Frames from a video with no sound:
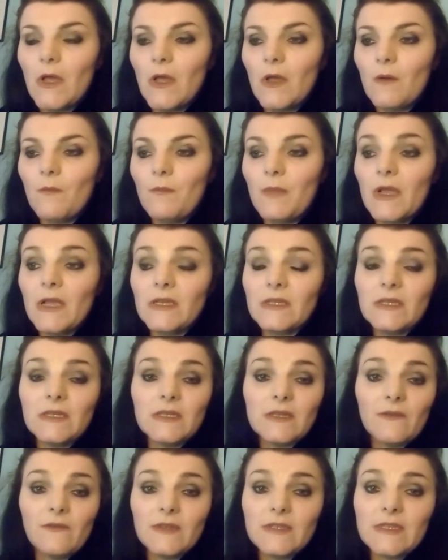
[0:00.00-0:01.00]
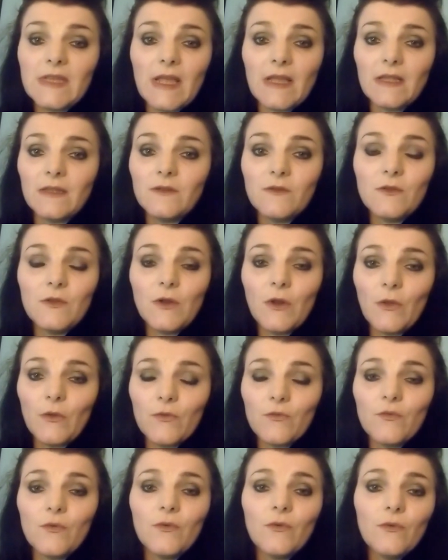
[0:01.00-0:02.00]
Because as I've said,
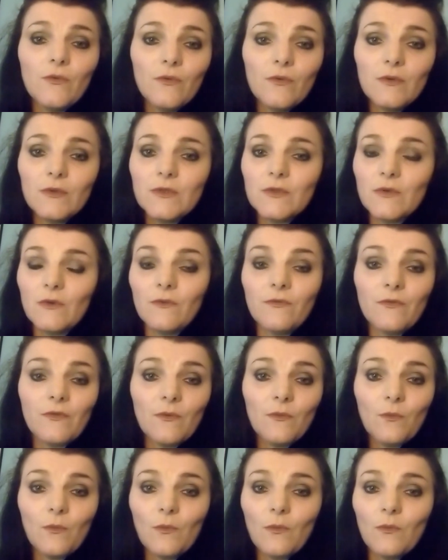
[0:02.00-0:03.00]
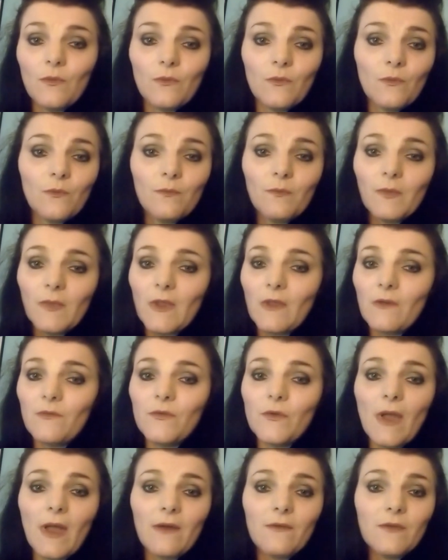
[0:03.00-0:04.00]
through sort of, if
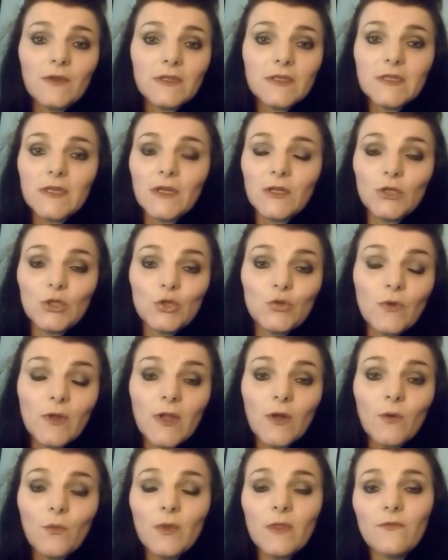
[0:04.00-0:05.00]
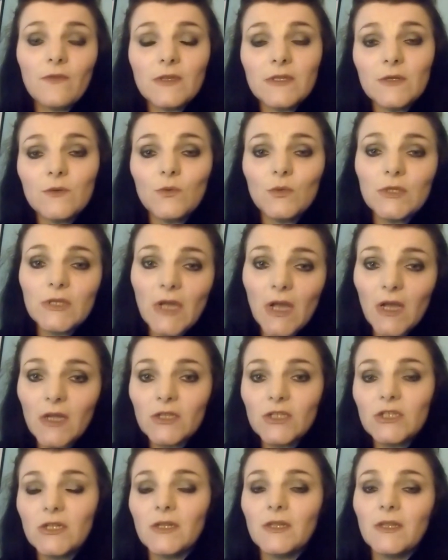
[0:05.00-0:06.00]
you have a certain trigger with physical
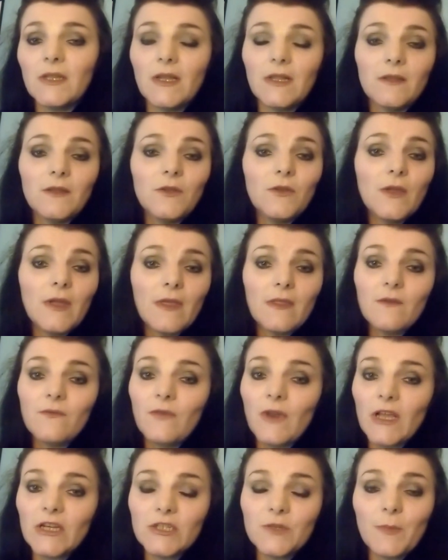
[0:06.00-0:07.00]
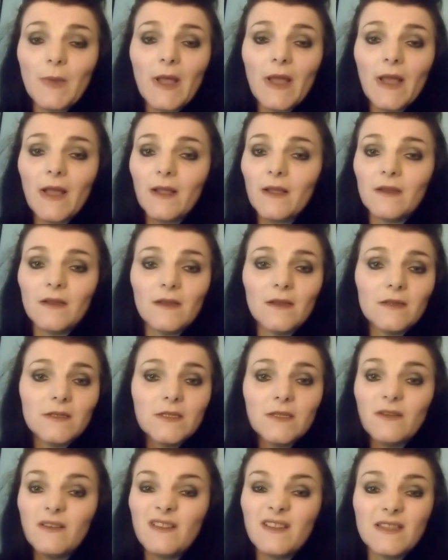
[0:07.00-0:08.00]
touch and then you get the flashback,
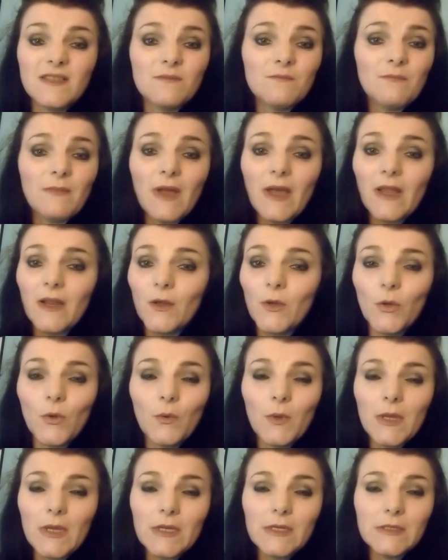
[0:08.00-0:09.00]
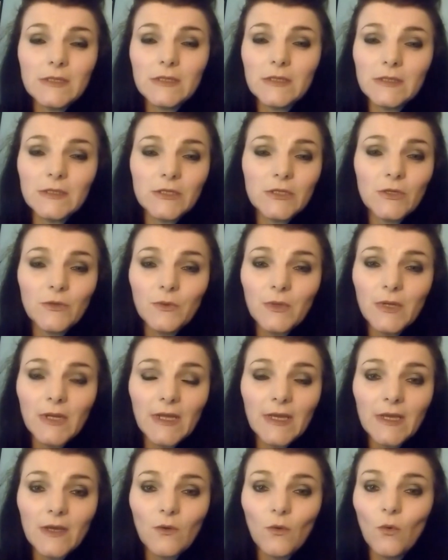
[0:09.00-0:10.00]
so it doesn't matter who it is that's doing
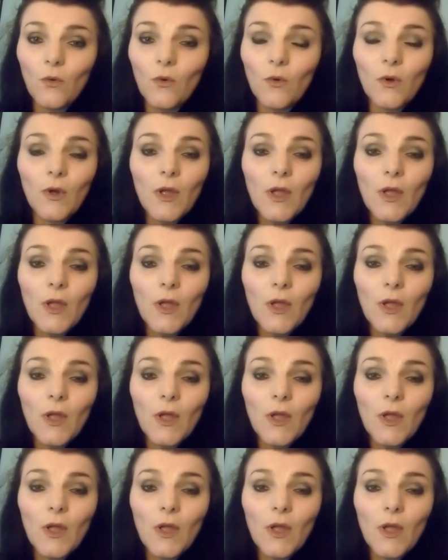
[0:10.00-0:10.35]
it, or,